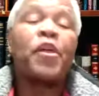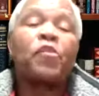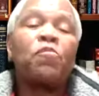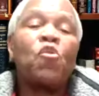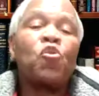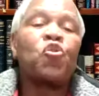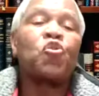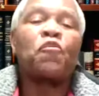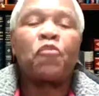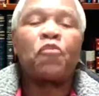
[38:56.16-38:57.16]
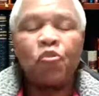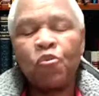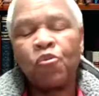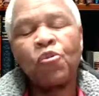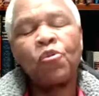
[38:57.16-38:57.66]
that most of
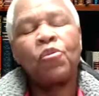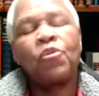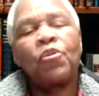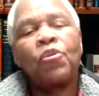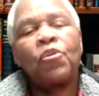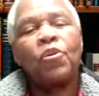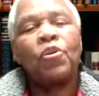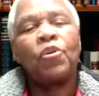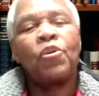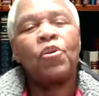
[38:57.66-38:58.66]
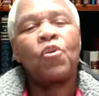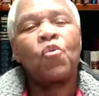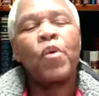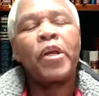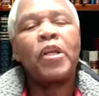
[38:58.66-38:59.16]
you
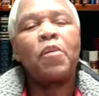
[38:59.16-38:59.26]
will